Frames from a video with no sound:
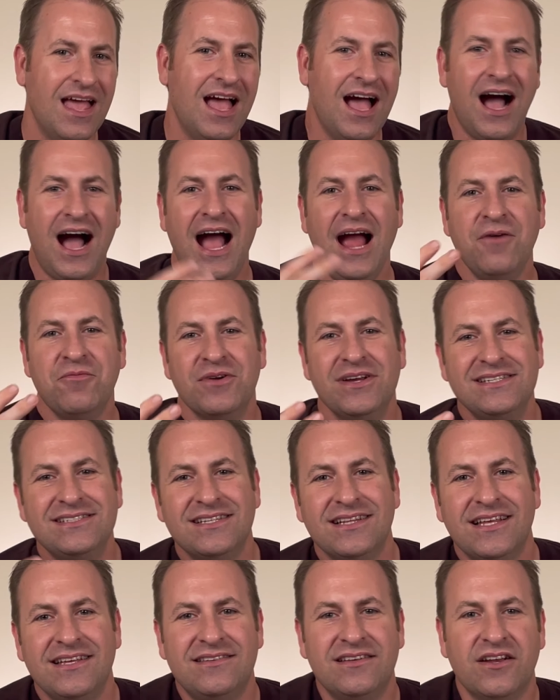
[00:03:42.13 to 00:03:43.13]
I
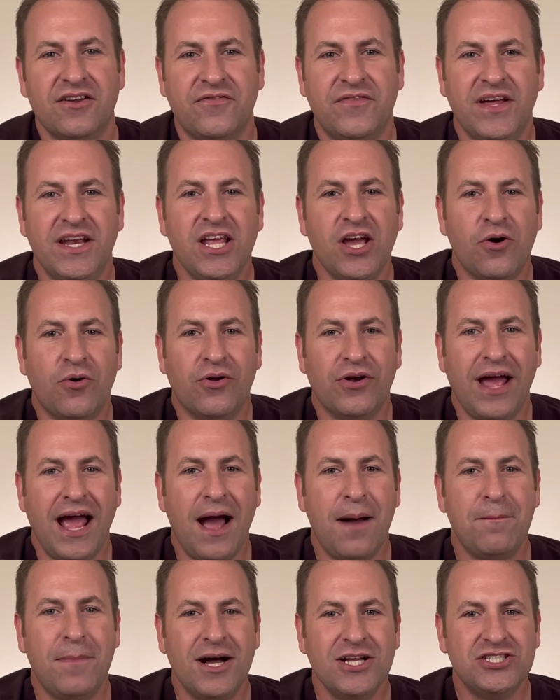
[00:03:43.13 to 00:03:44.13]
recently did a video on how
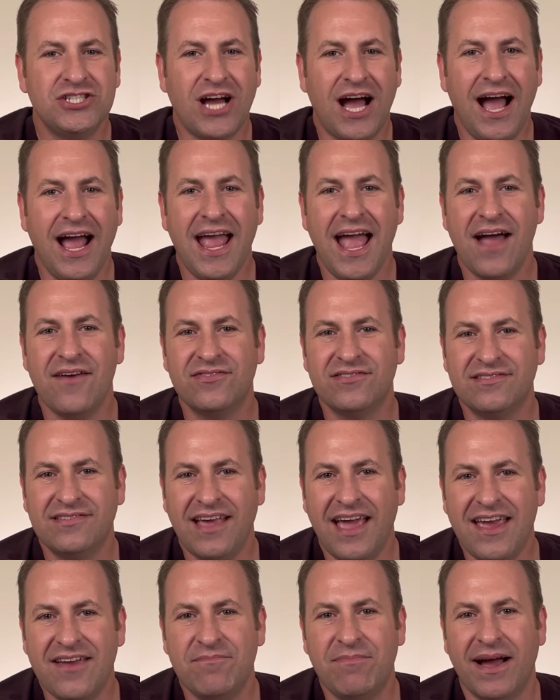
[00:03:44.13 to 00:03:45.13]
much I have
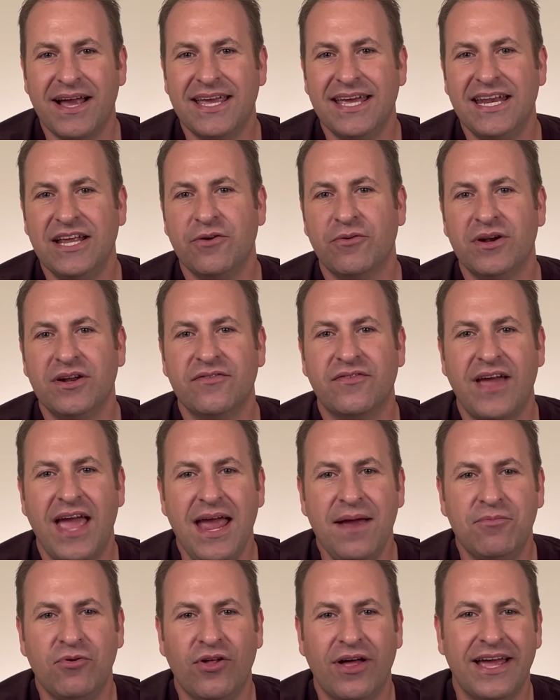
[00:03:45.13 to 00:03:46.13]
saved by getting rid of
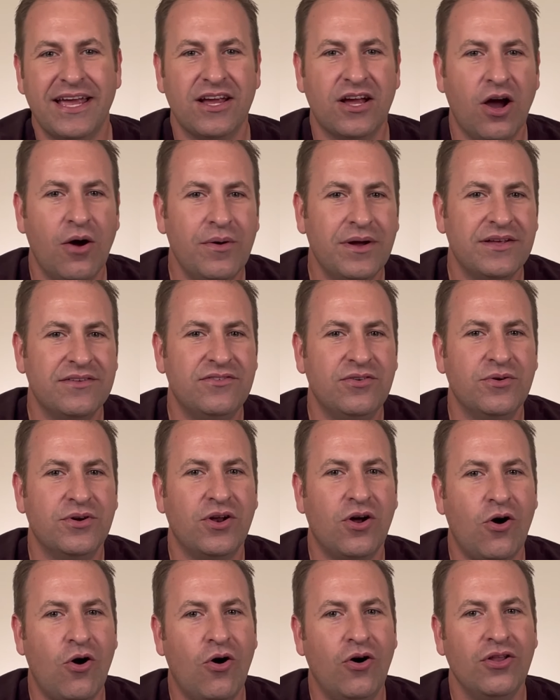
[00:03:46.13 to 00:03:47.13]
cable and going to an
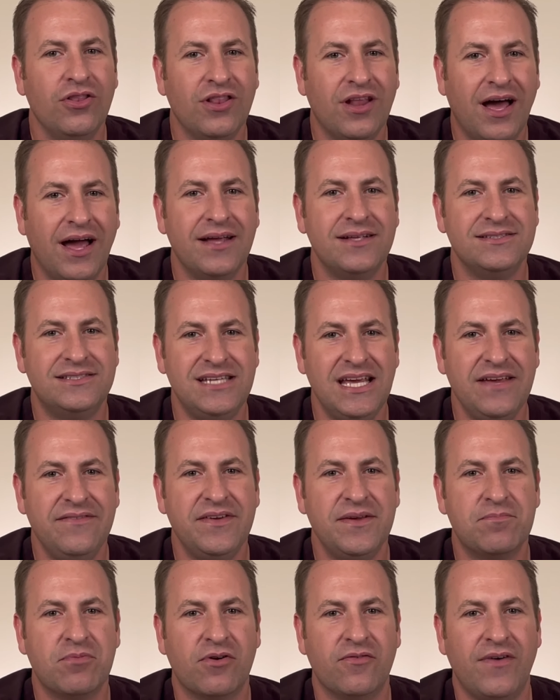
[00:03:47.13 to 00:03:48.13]
online
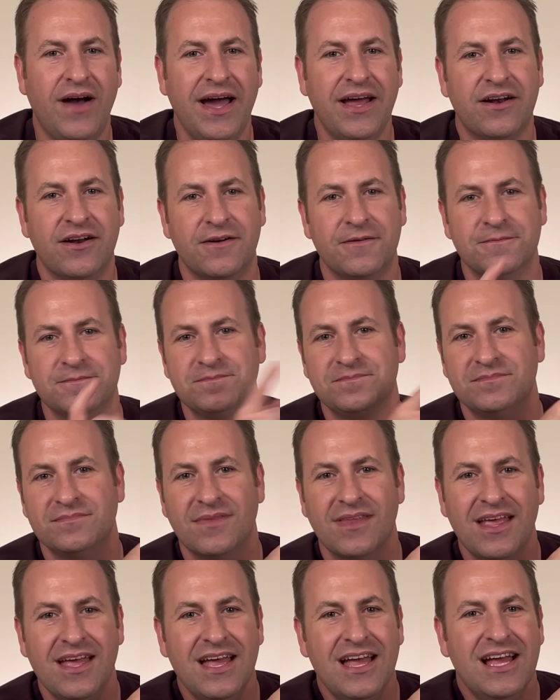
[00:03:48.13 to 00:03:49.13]
TV provider.
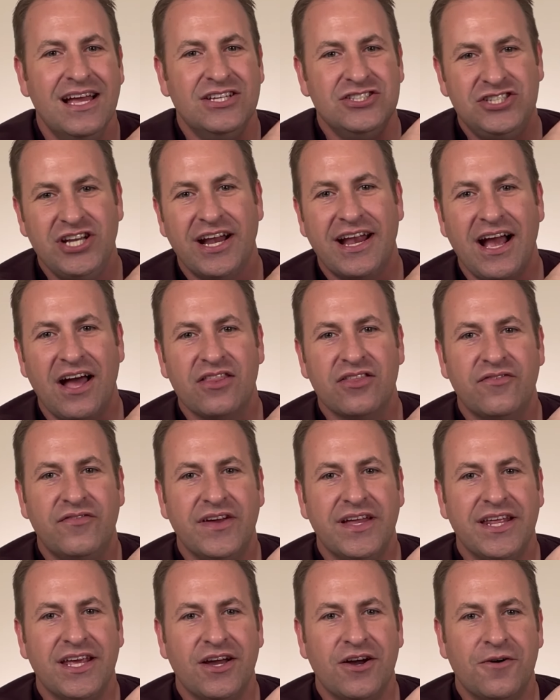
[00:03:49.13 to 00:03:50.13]
Check out the
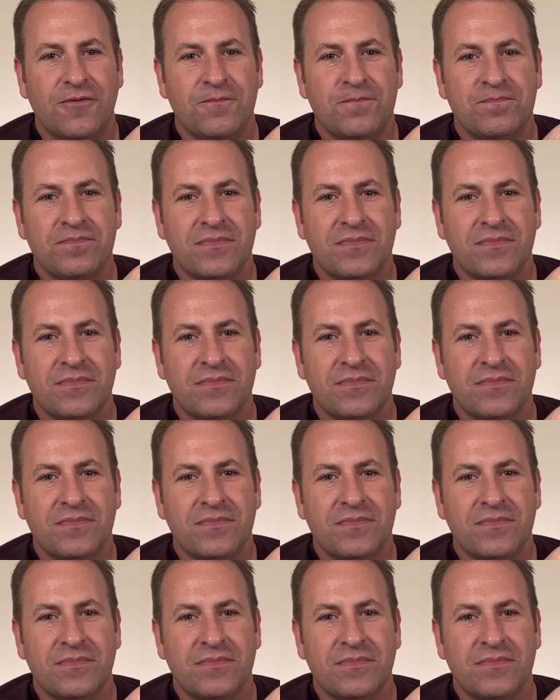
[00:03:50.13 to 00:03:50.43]
video.